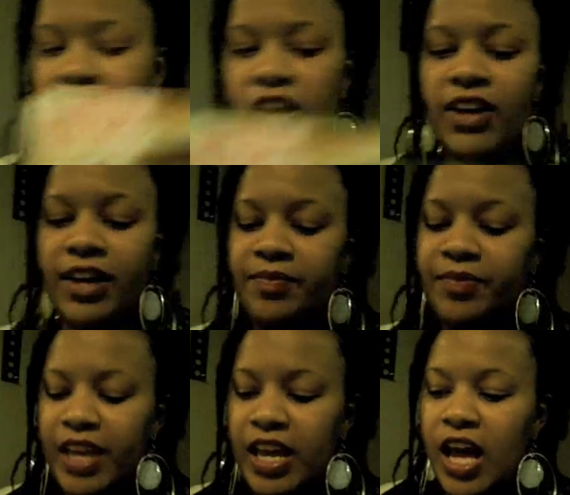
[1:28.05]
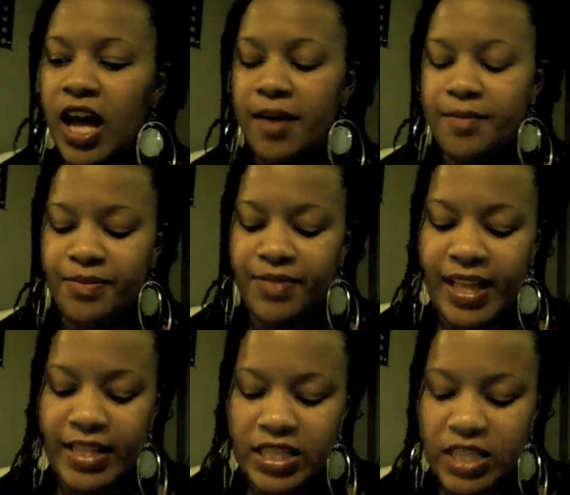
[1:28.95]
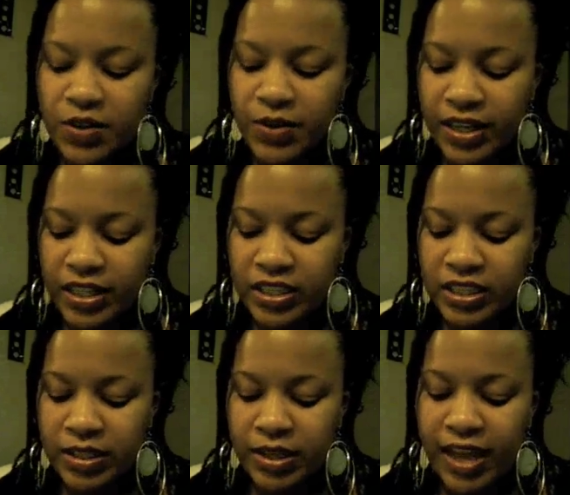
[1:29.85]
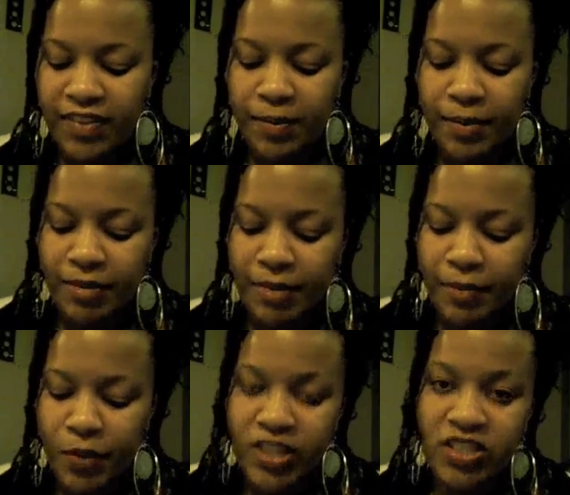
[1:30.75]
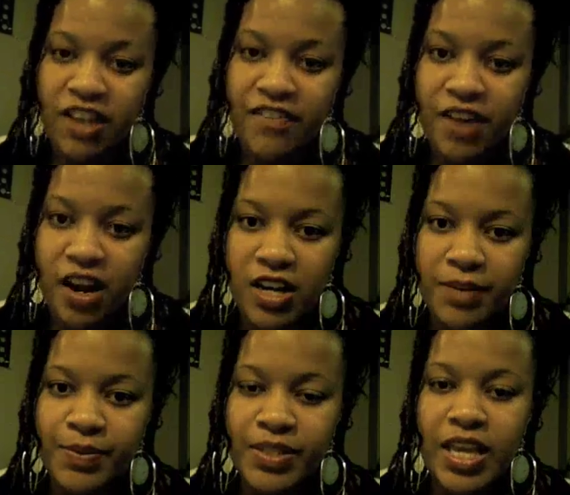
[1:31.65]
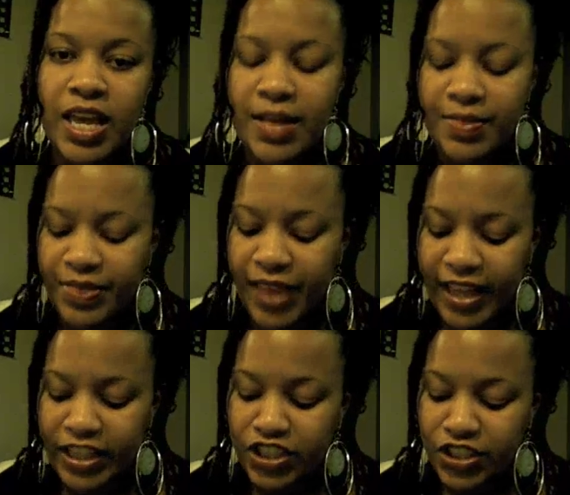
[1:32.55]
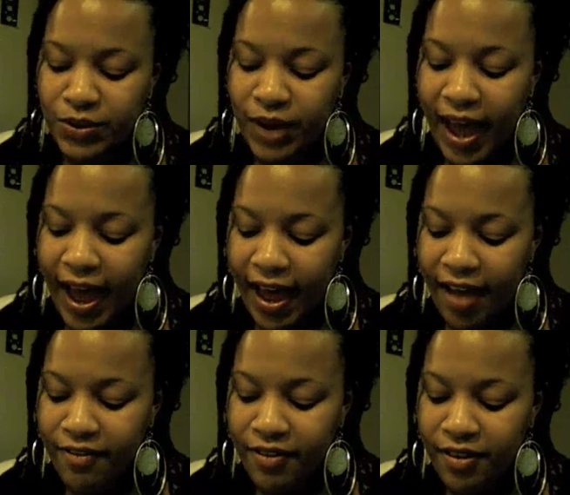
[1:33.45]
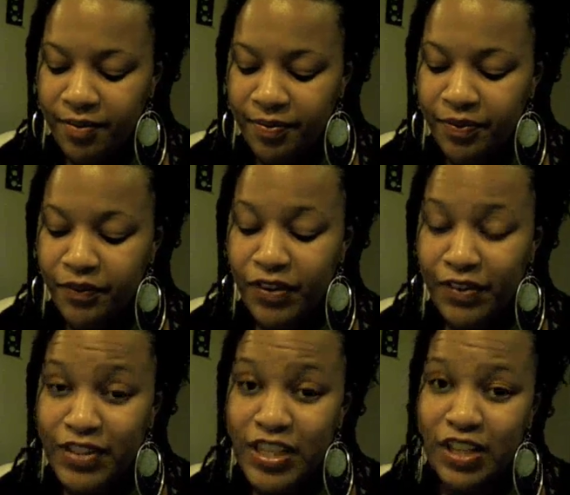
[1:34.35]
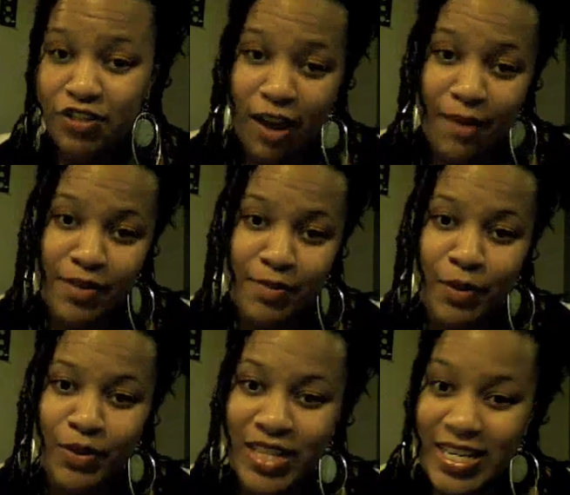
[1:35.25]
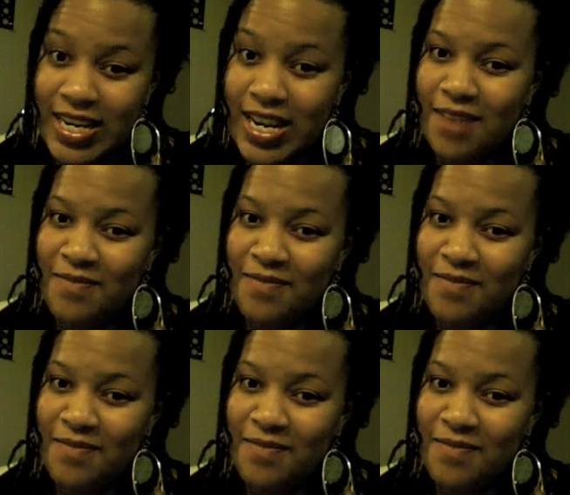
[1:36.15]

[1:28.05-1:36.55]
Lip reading: Okay. That's the grillers, and they're made by Morningstar Farms. They do have 15 grams of protein in it.